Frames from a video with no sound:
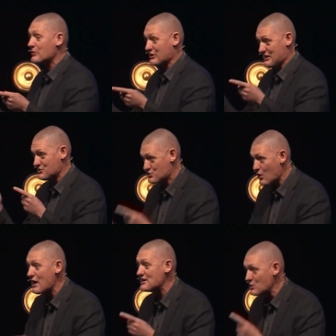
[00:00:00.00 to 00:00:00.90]
were going to
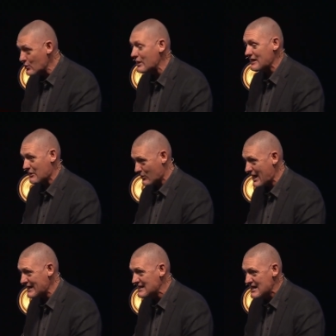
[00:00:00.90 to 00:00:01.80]
enjoy doing it,
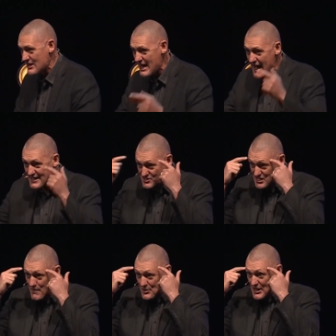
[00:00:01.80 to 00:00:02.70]
right? They had
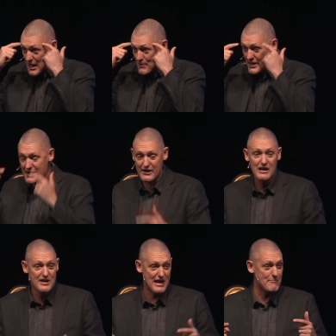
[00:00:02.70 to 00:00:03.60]
something up here
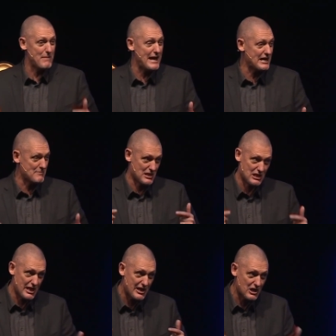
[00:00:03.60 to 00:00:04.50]
that made them a
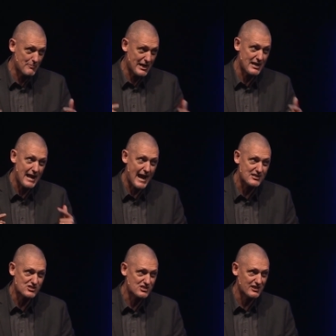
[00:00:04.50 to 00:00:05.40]
little bit
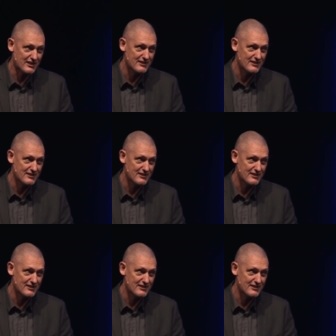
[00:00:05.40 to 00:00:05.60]
nasty.